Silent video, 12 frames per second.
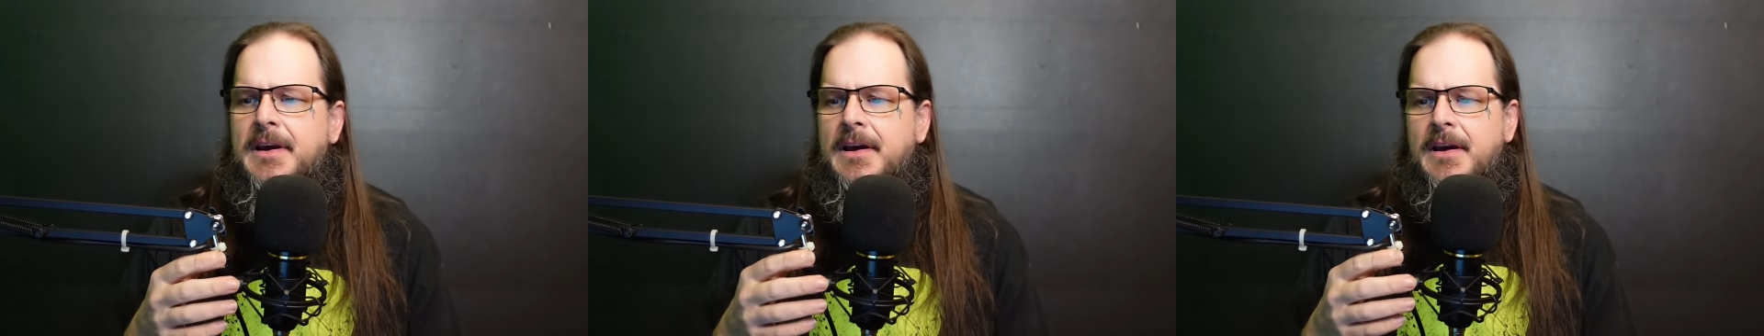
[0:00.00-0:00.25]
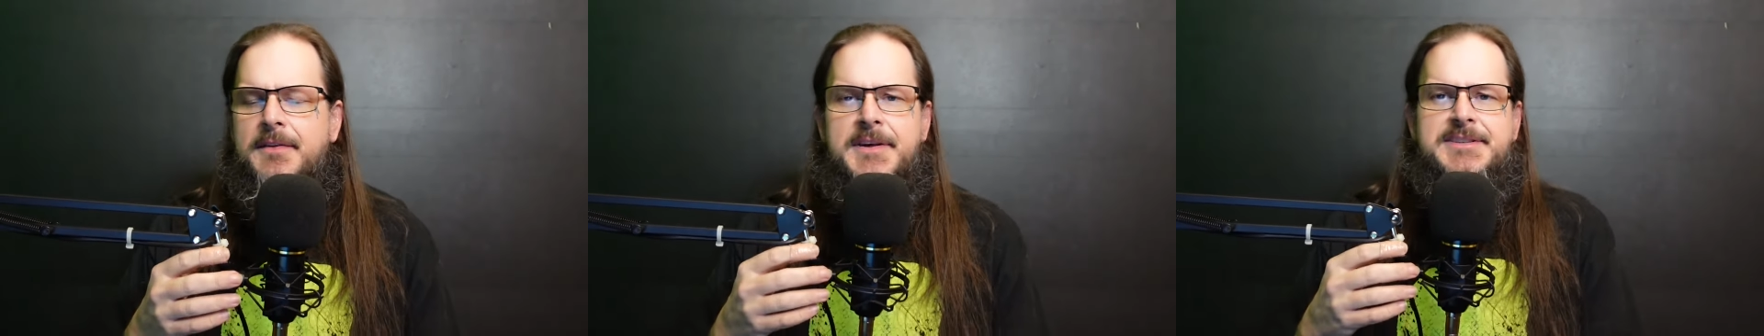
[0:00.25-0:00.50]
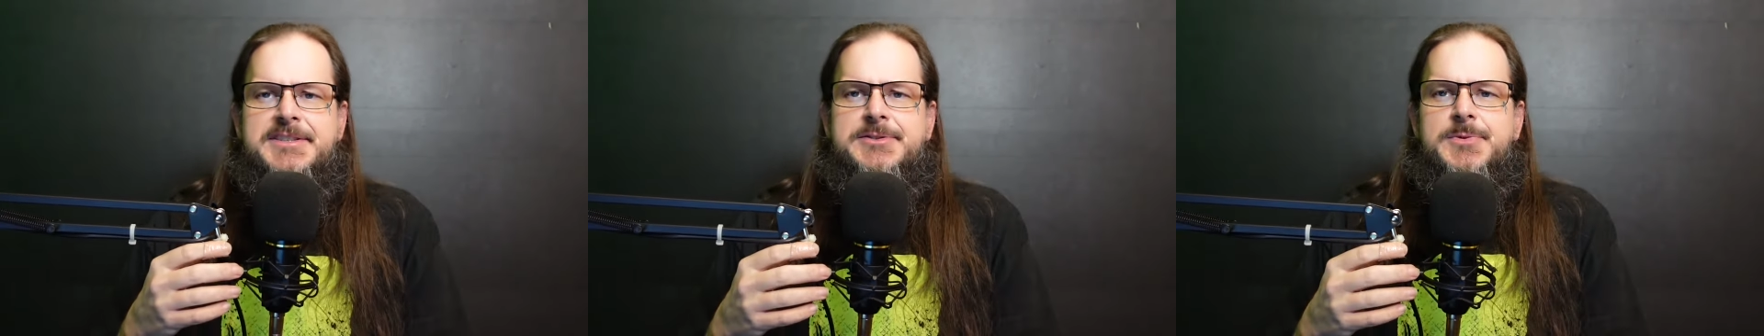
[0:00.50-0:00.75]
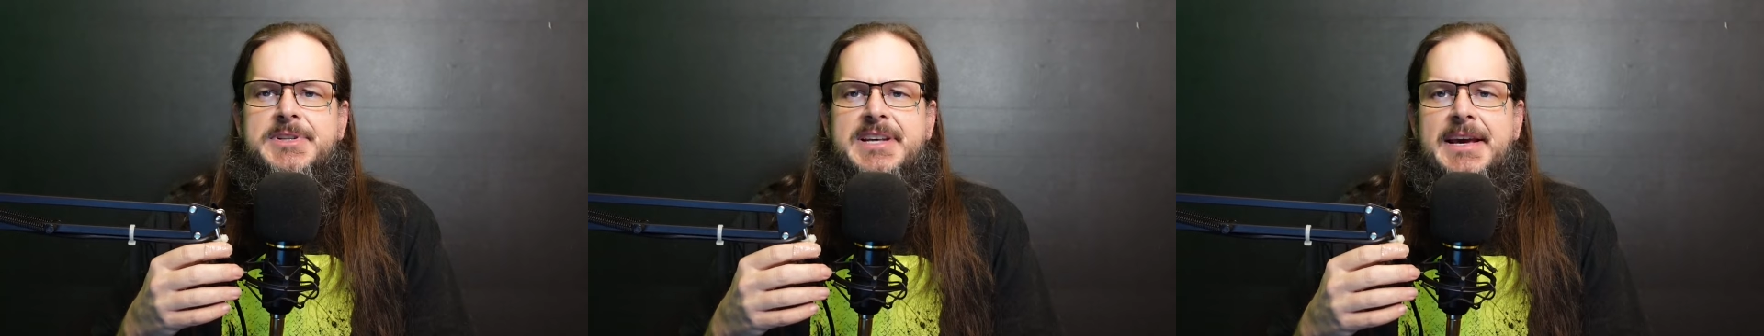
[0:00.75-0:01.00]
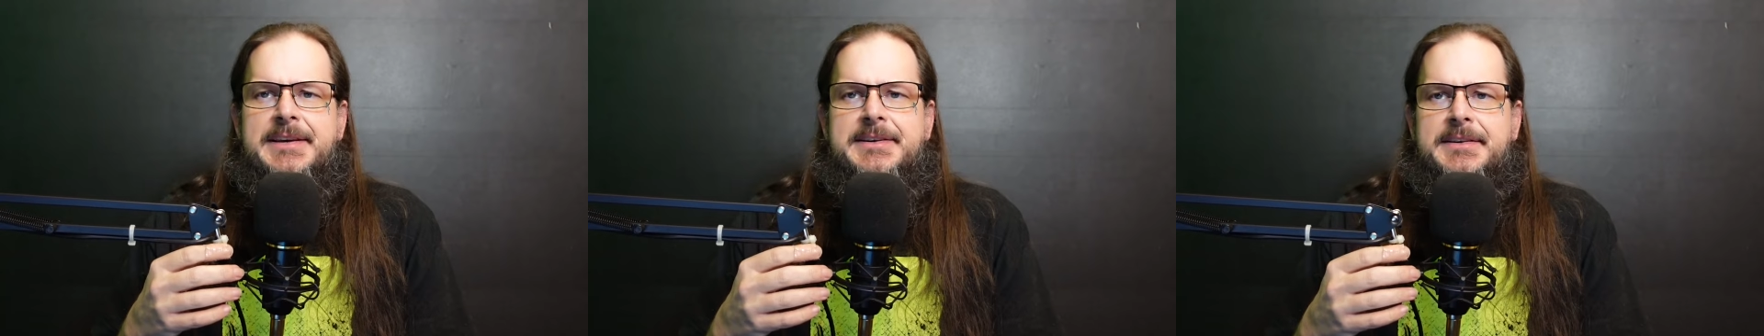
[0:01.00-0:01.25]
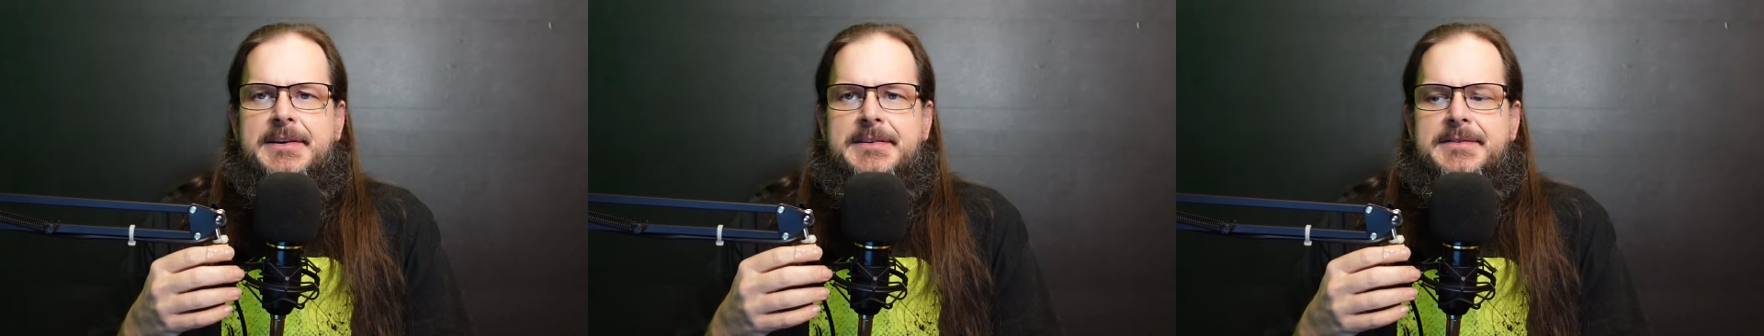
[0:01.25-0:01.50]
This is
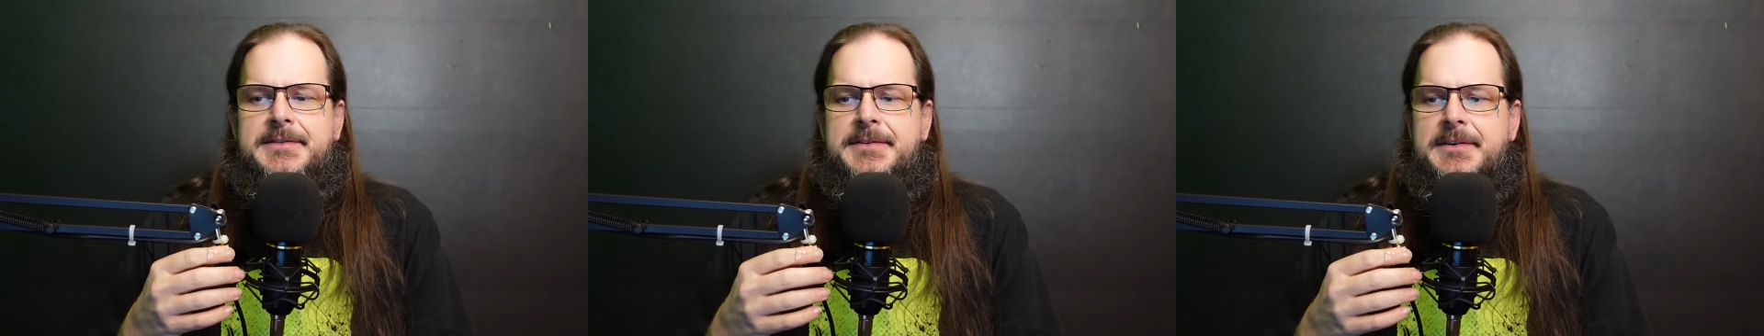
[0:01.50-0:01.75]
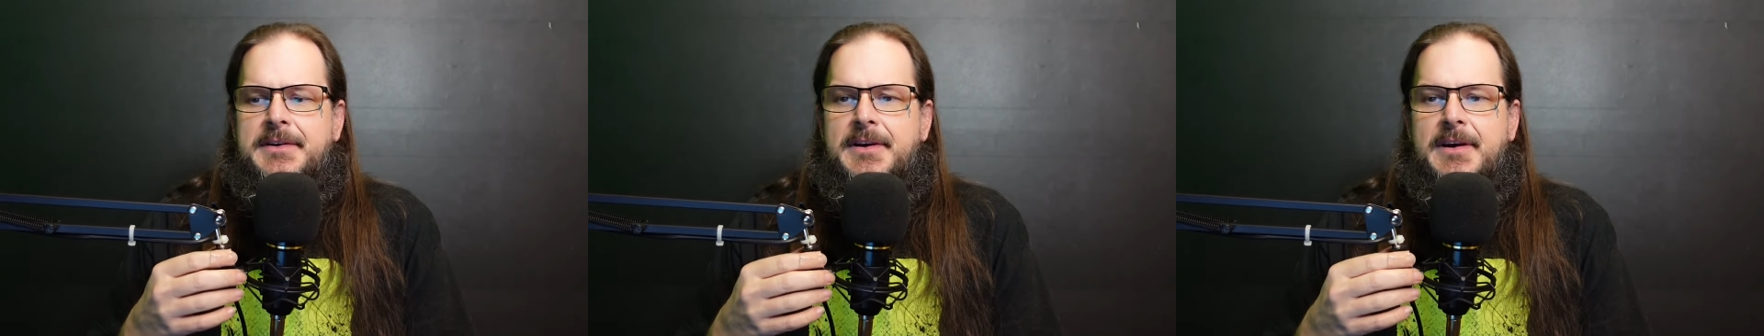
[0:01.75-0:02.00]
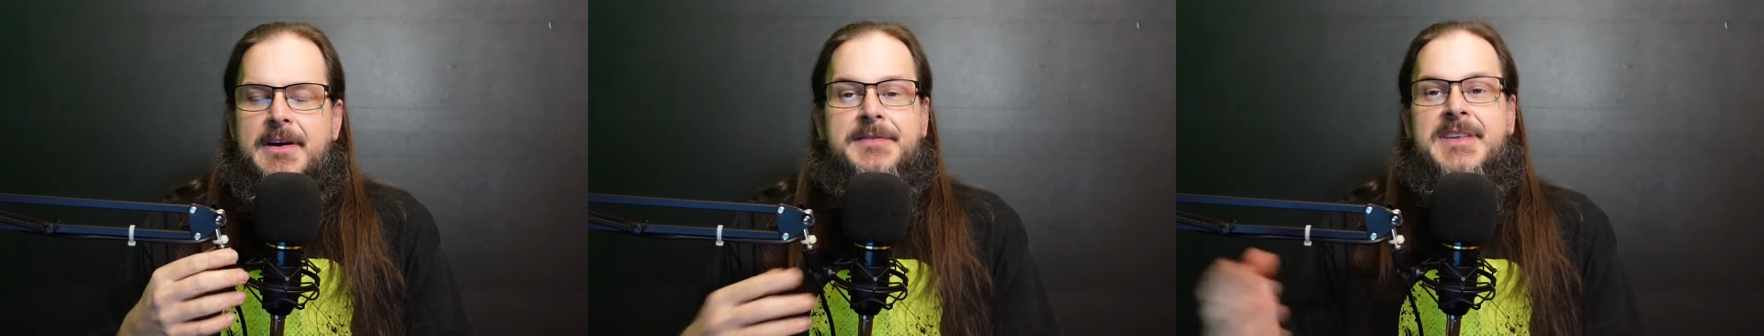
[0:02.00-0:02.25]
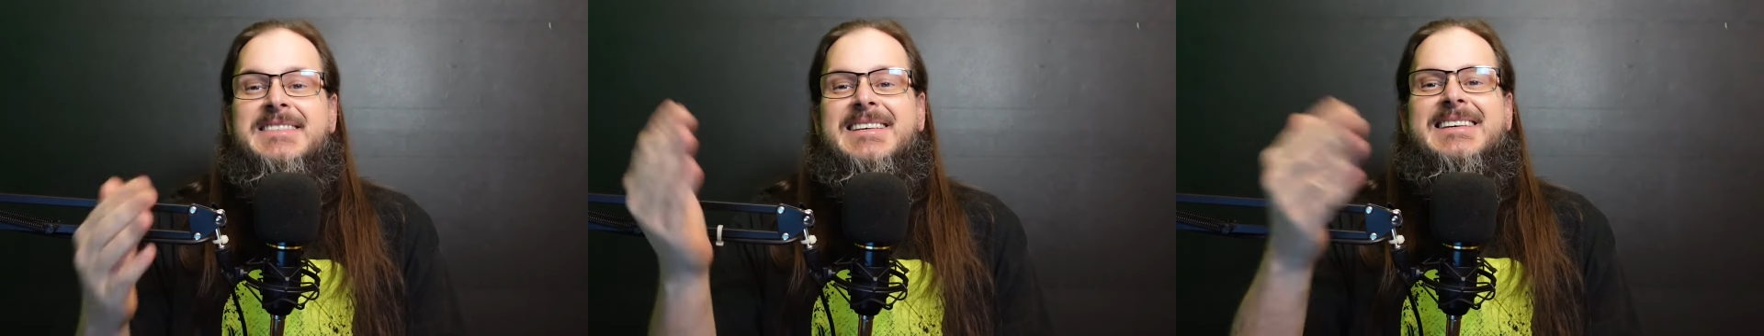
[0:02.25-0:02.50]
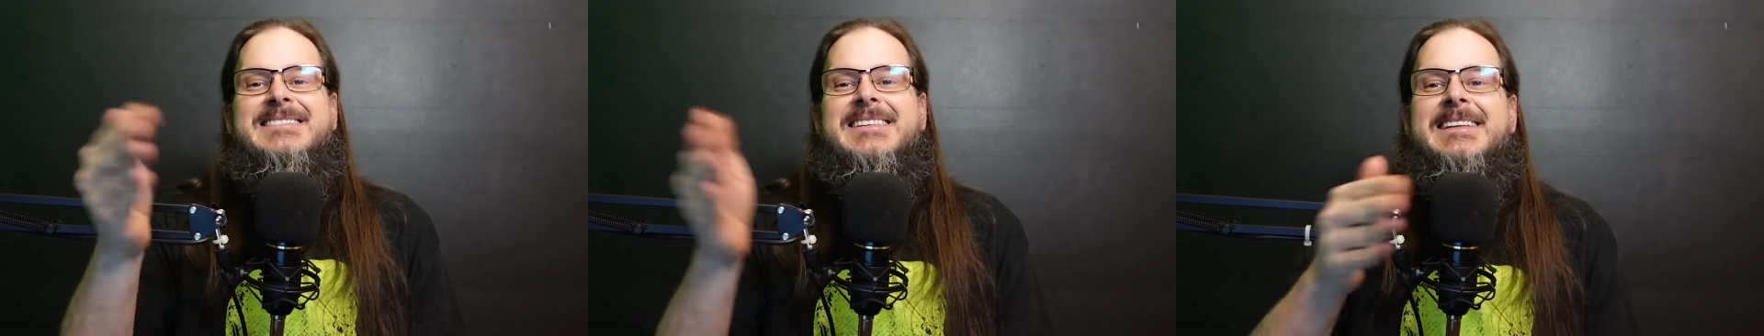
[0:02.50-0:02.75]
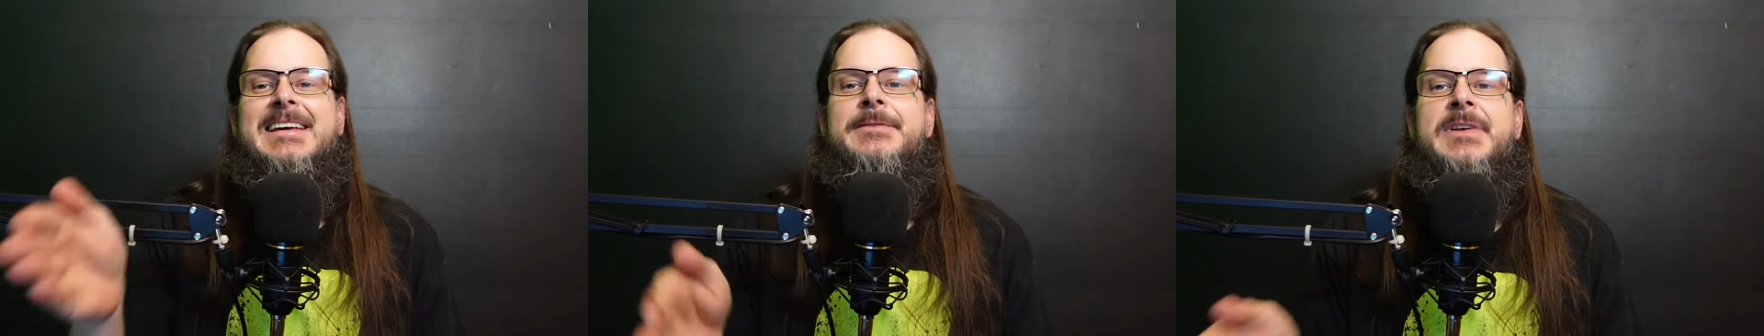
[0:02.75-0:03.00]
ridiculous. This isn't
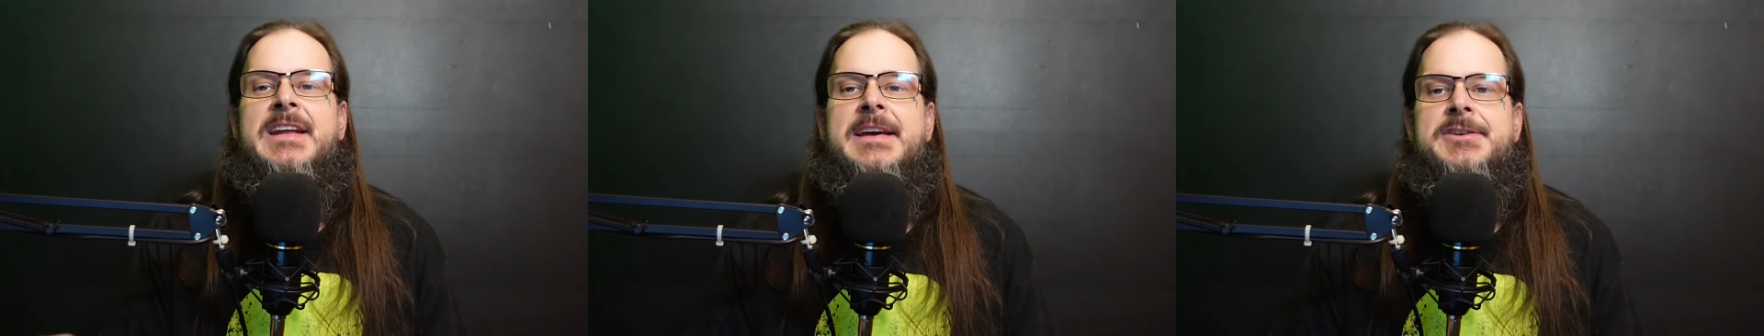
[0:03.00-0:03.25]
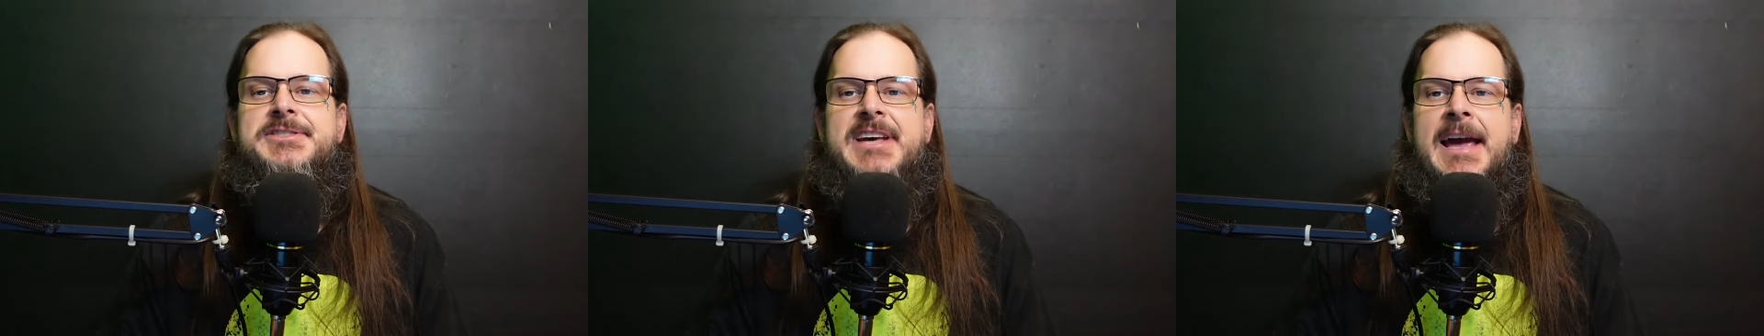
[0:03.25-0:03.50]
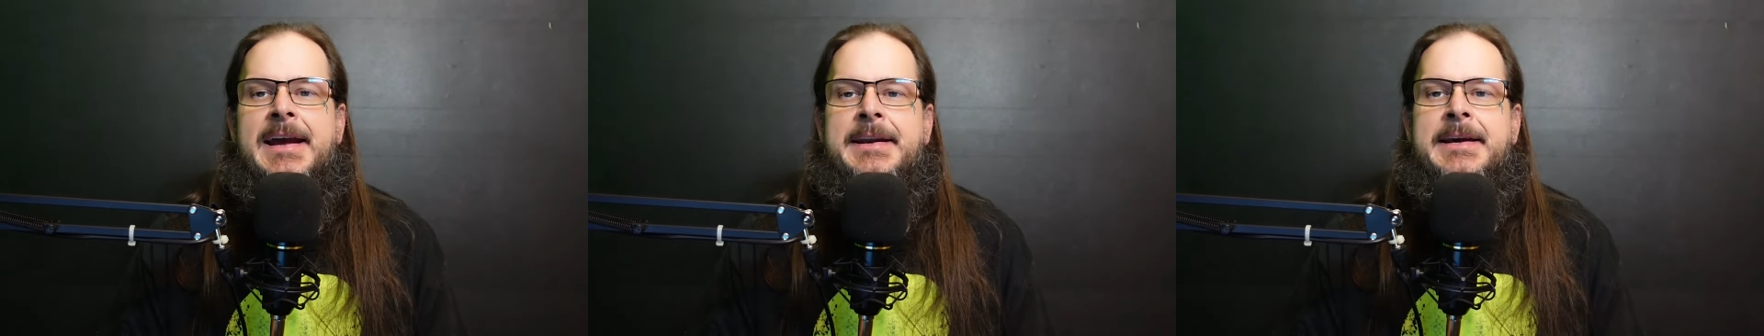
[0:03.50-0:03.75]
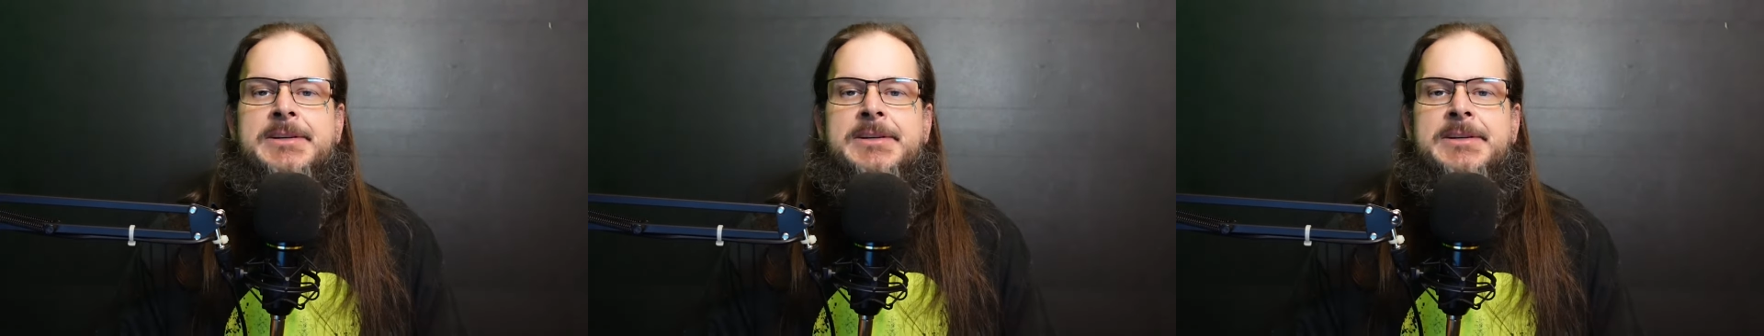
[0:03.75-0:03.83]
even entertaining.